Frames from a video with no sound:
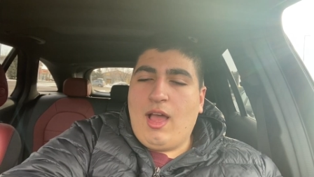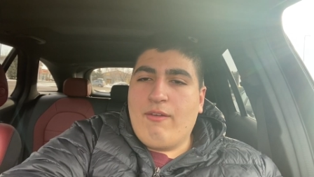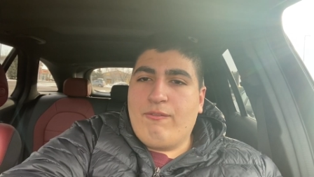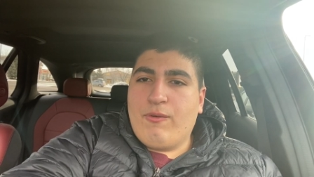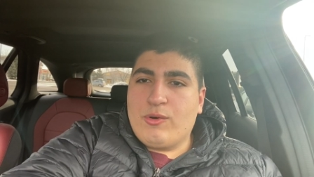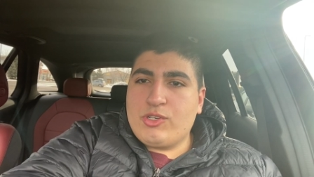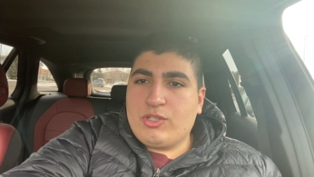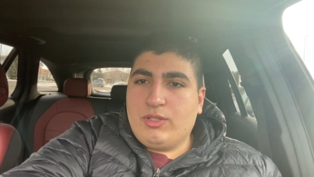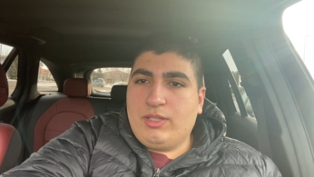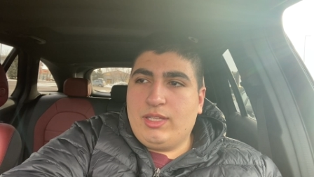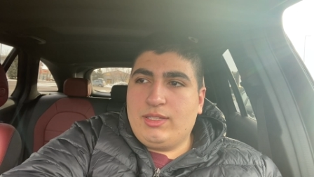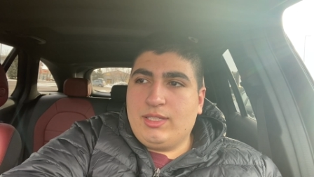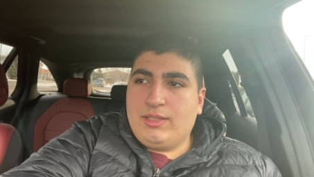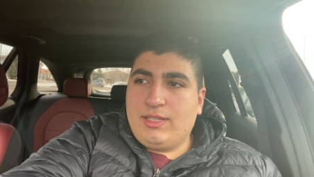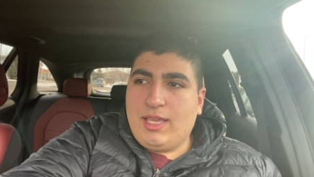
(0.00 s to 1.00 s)

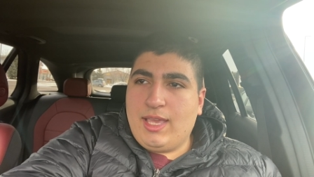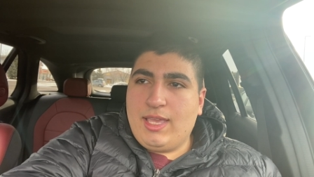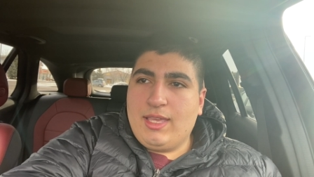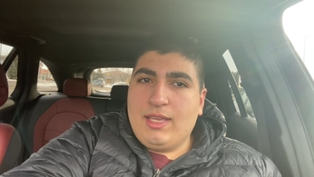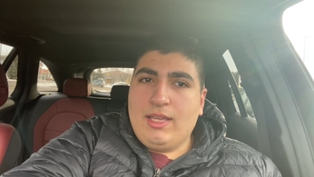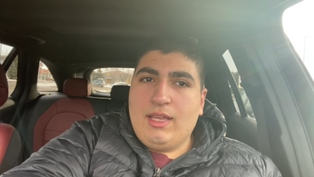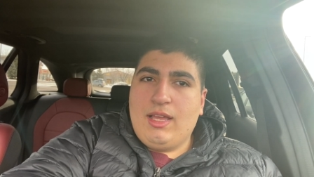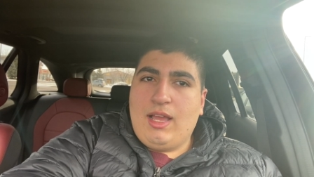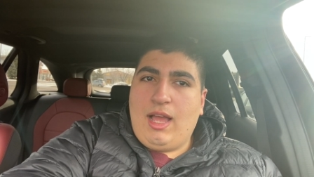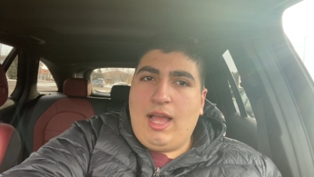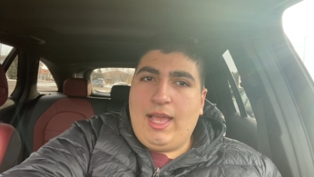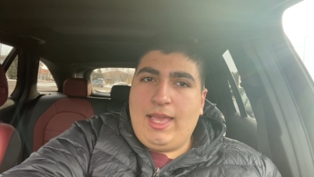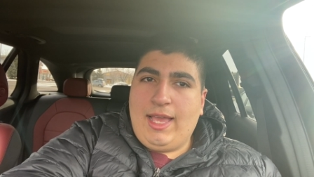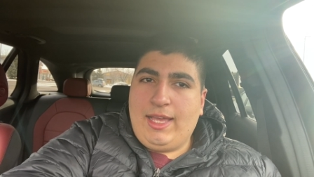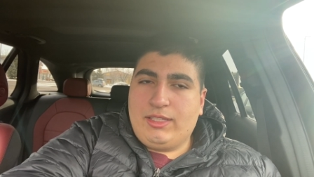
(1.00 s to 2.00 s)
Unfortunately today
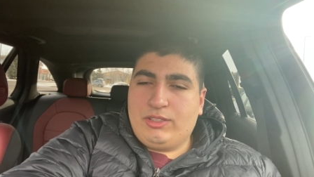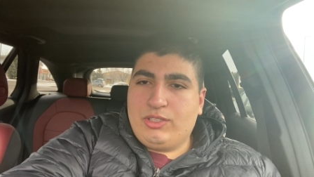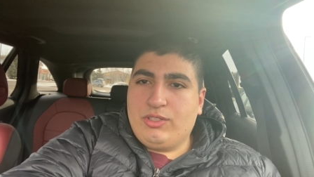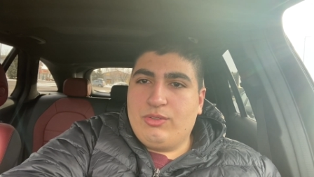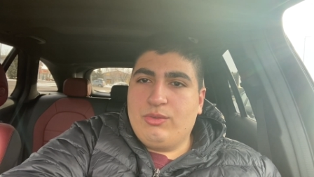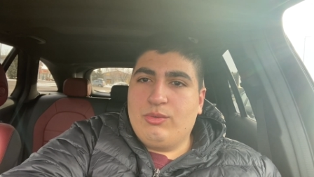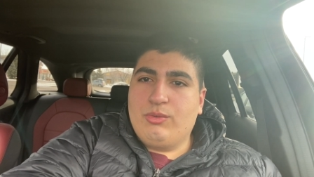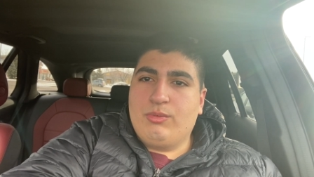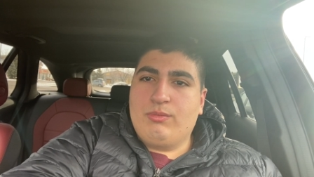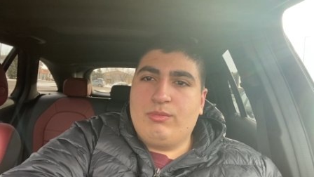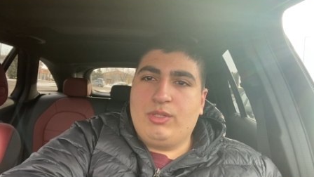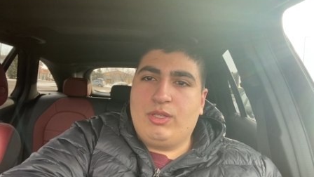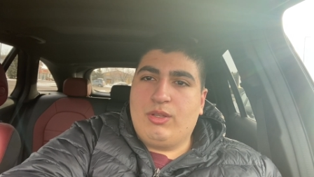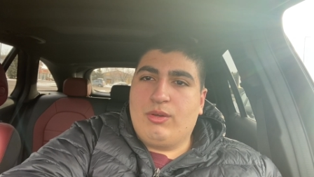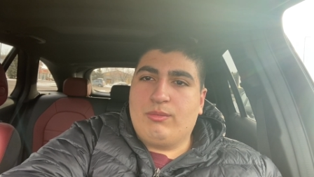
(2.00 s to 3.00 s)
I had to,
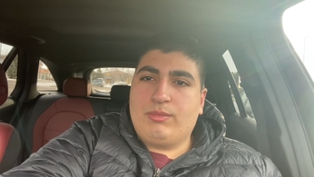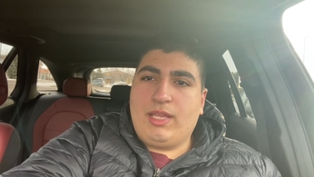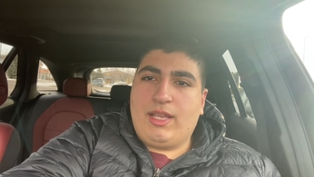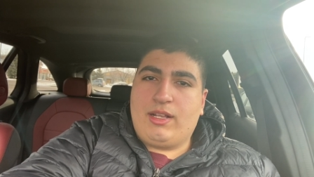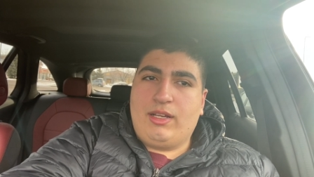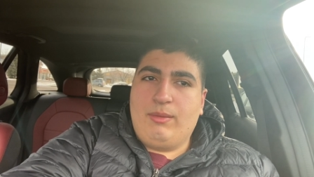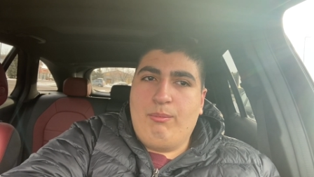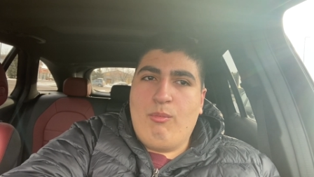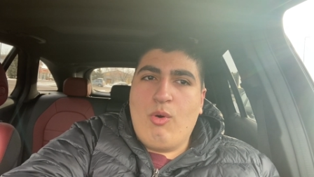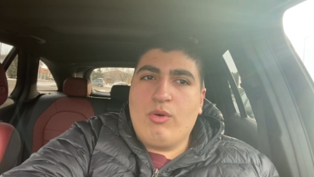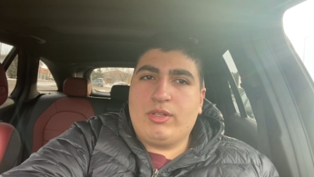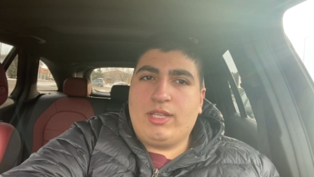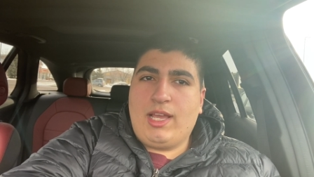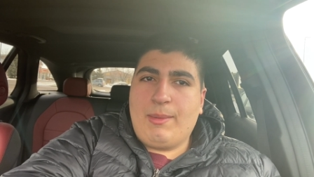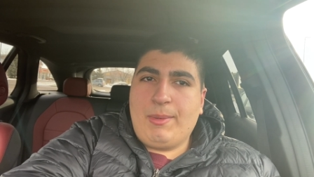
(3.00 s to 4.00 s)
you know, take
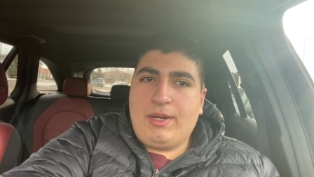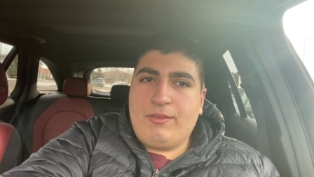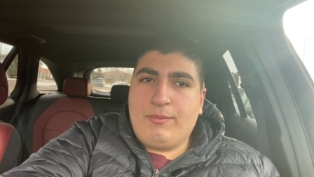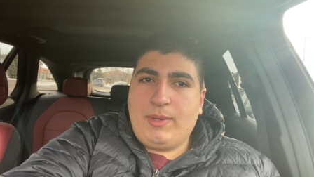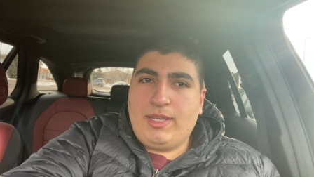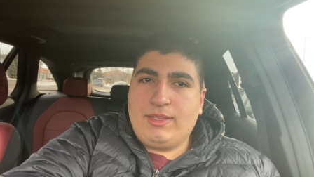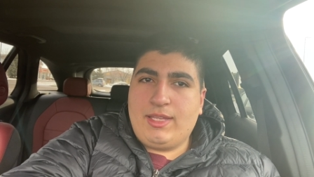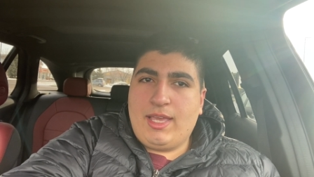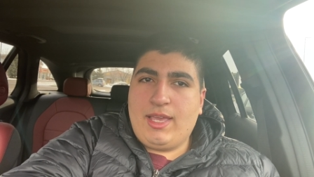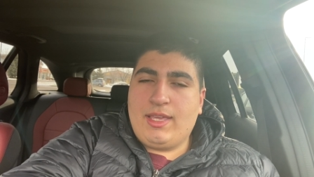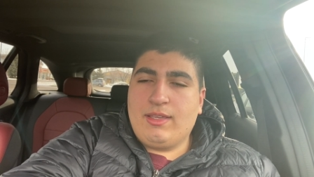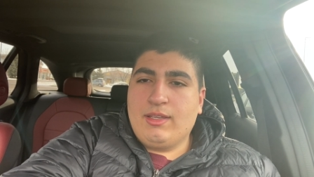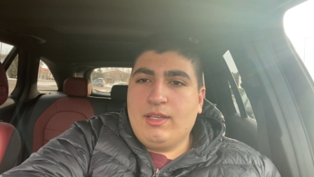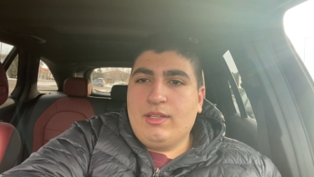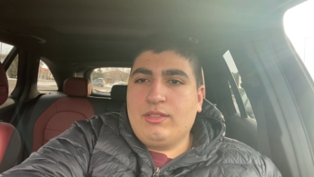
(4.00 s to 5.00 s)
more time out of my
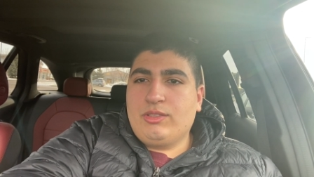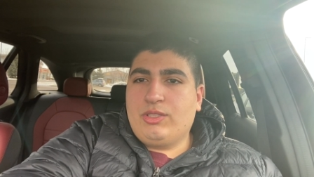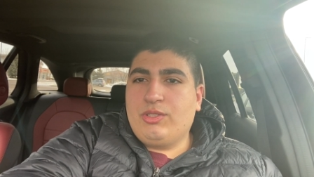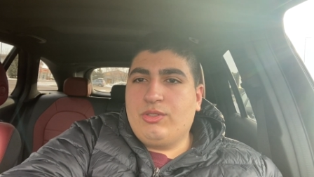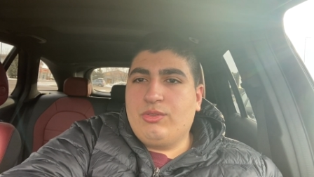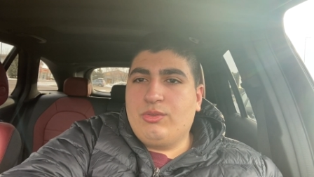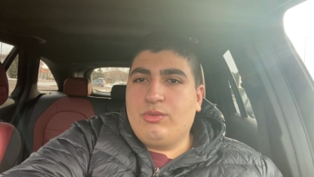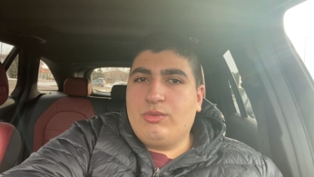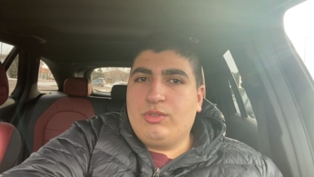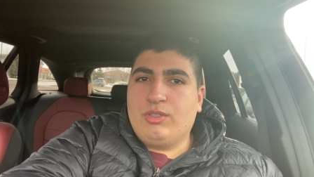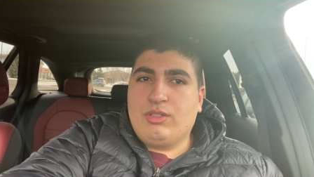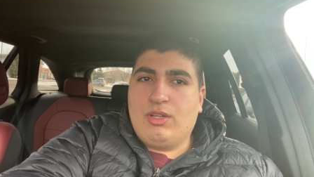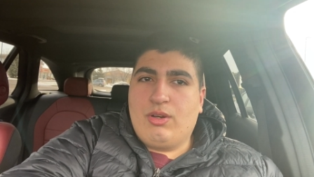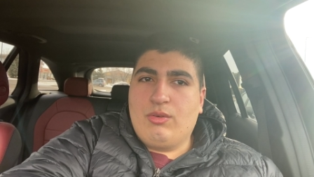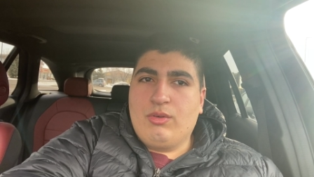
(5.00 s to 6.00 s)
day to,
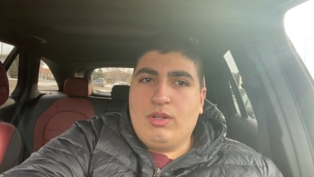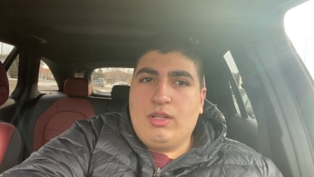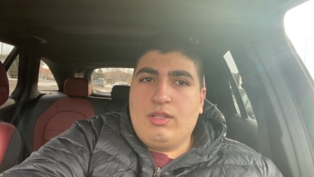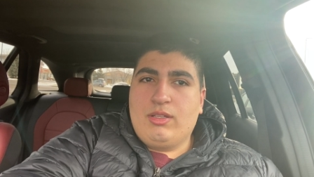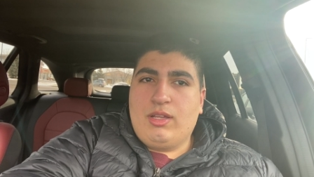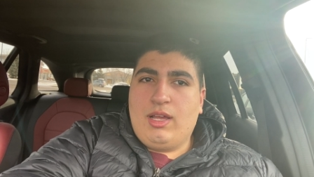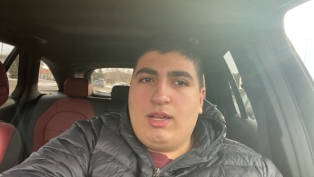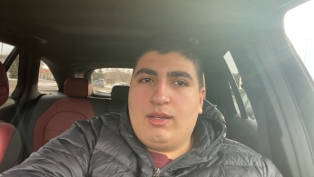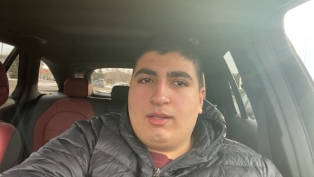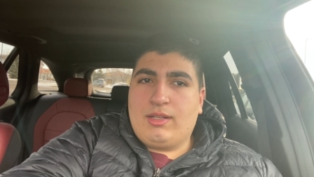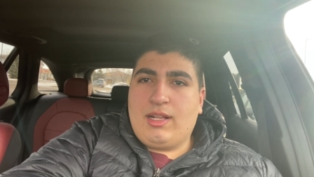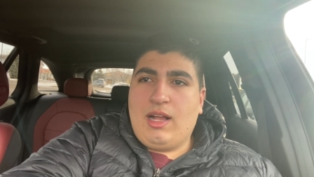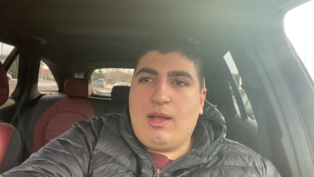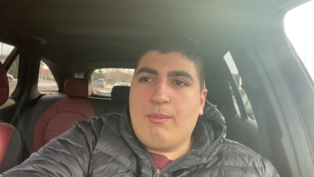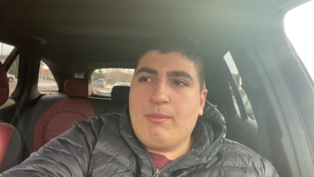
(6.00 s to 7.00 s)
you know,
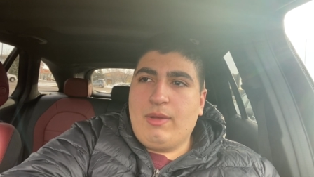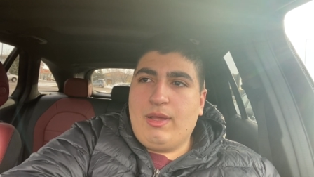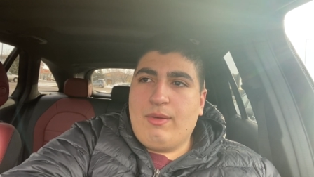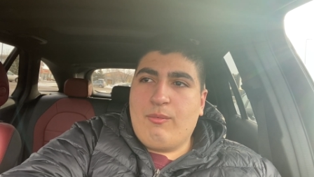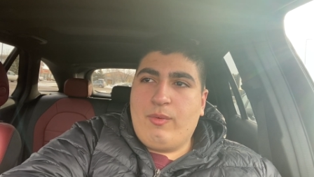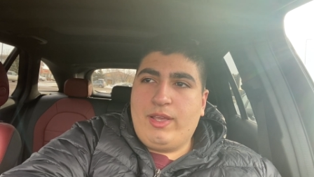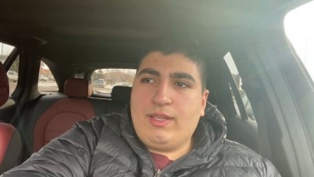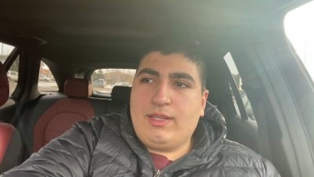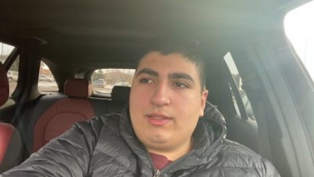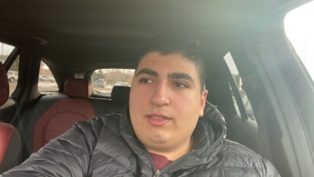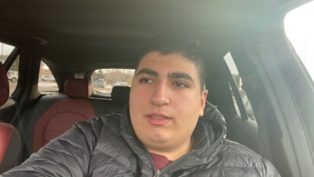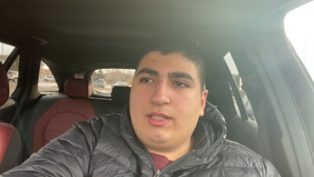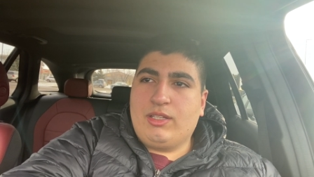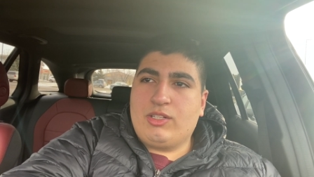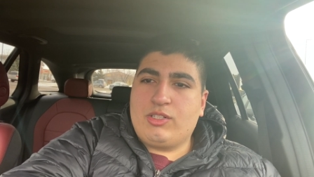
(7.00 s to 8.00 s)
come wait at
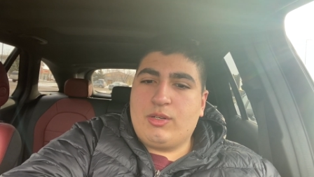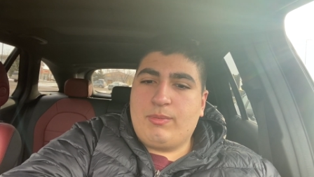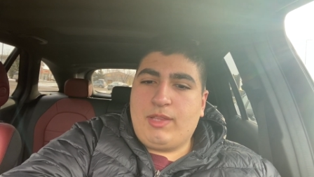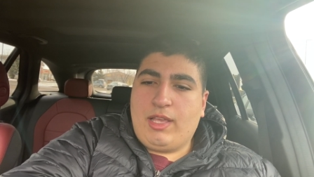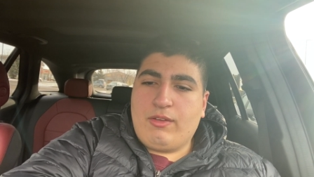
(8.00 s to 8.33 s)
the dealership.